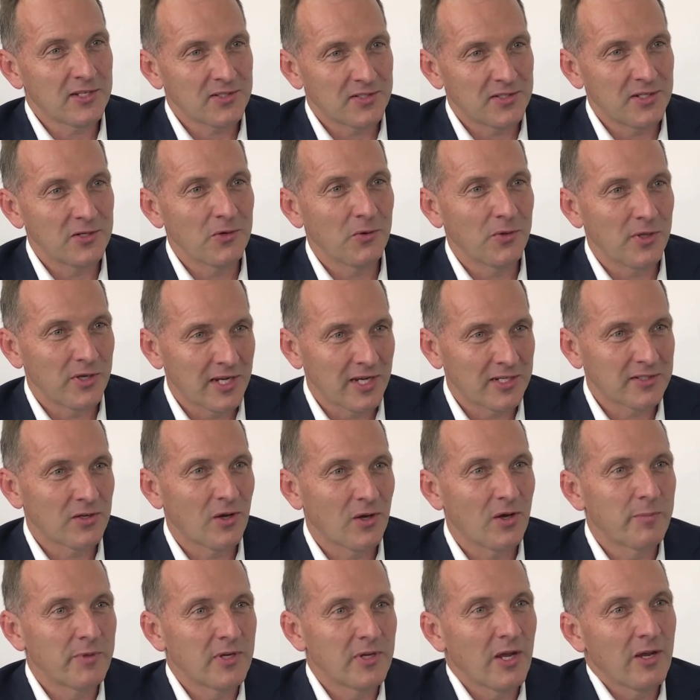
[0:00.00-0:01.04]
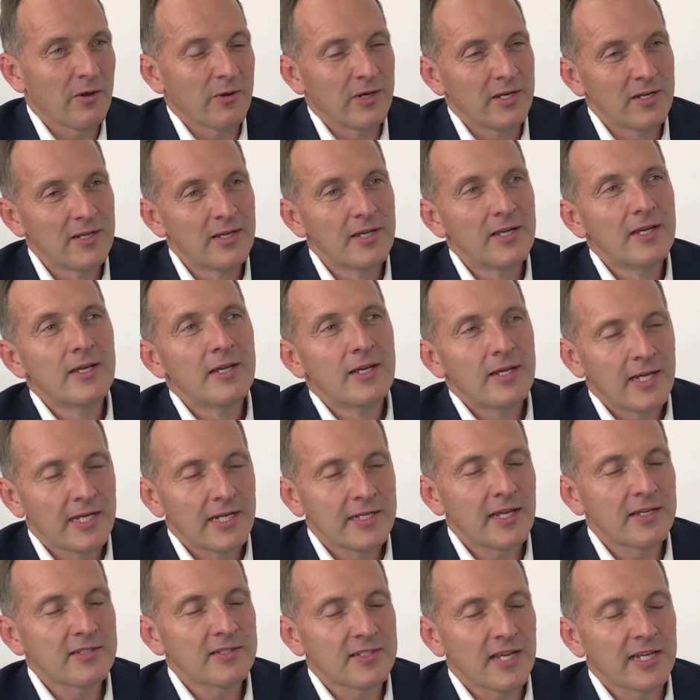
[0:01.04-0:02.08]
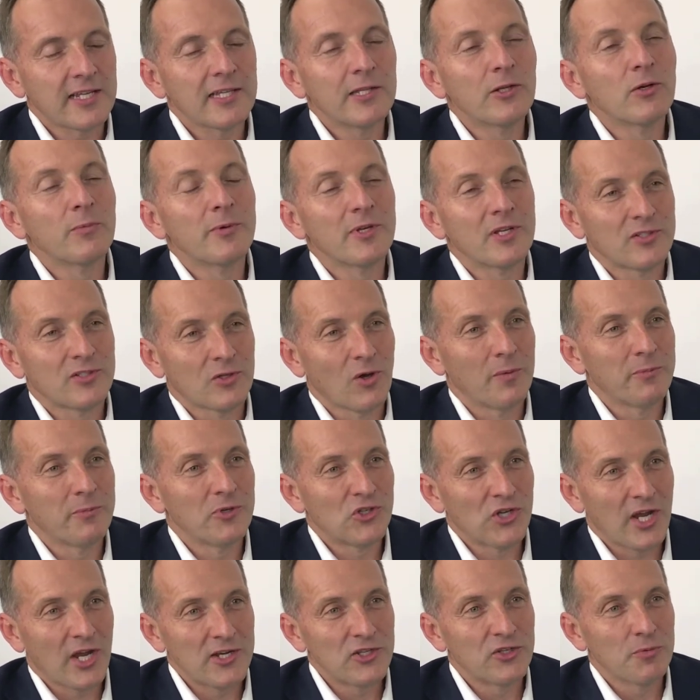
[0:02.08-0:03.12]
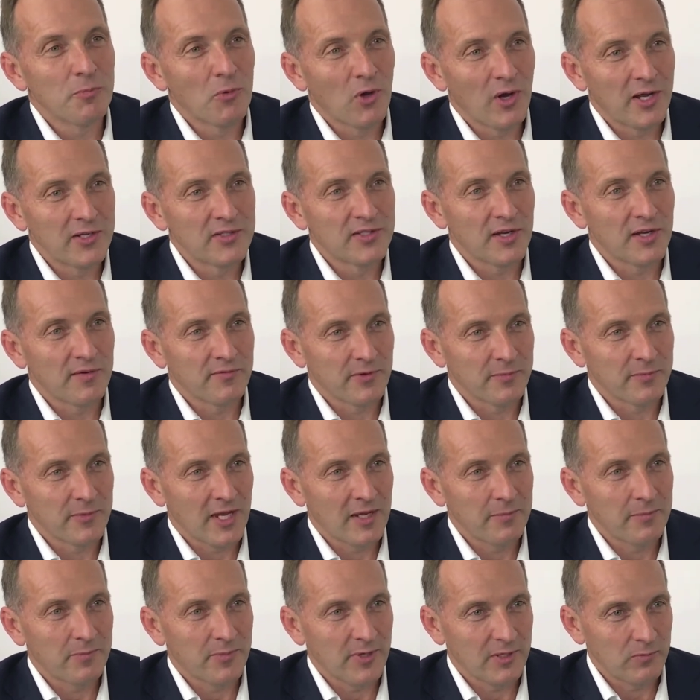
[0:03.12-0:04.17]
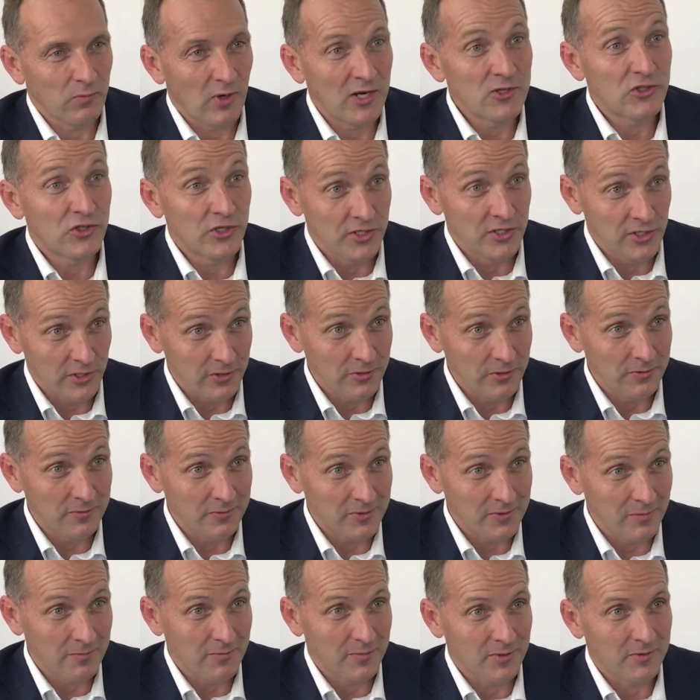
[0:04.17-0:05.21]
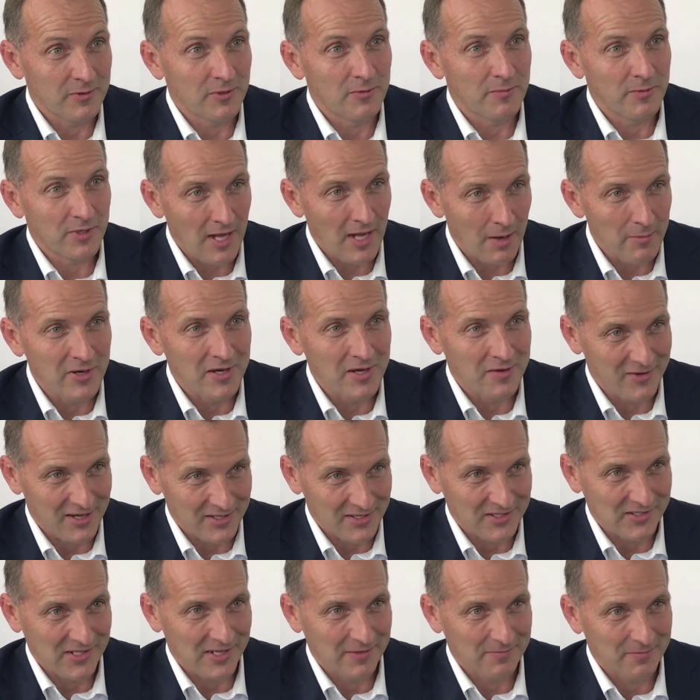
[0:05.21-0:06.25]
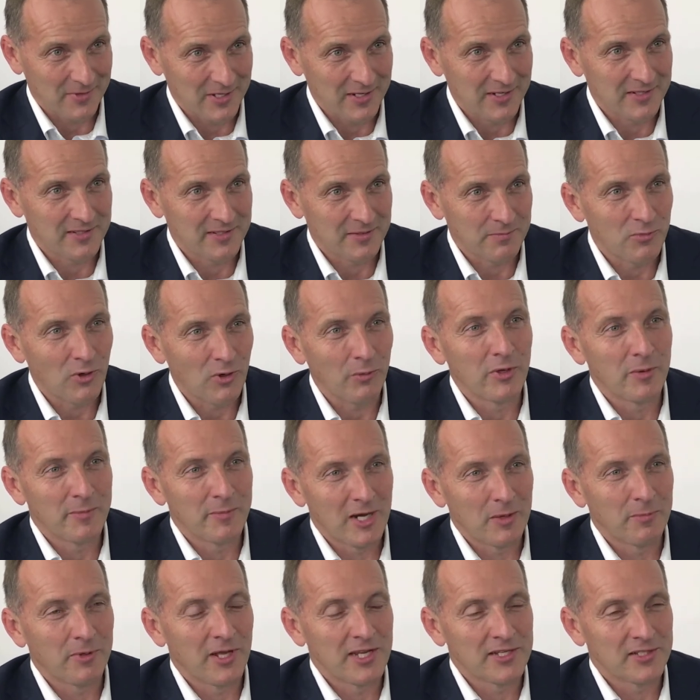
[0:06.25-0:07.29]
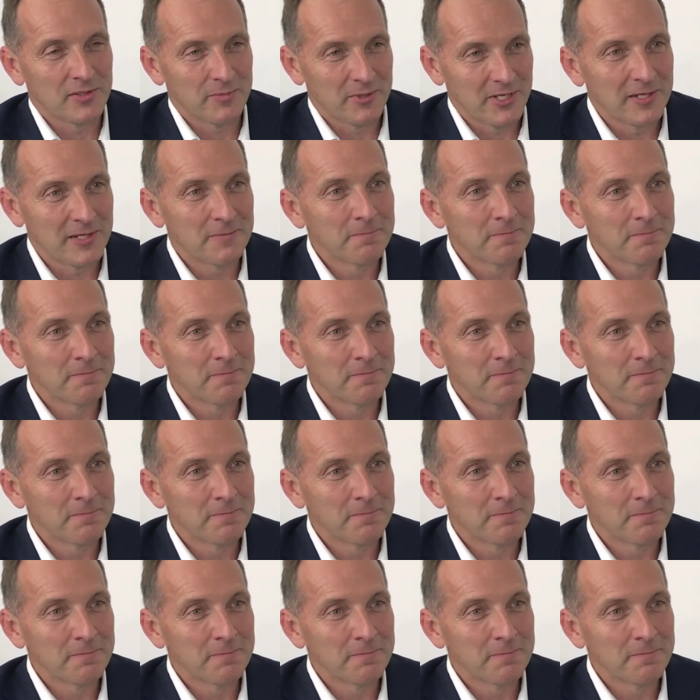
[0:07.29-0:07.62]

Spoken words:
deal, the next IPO, and it does take a little bit of time to change your mindset from that. But once you do, you become an investor, and it's probably a better place to be.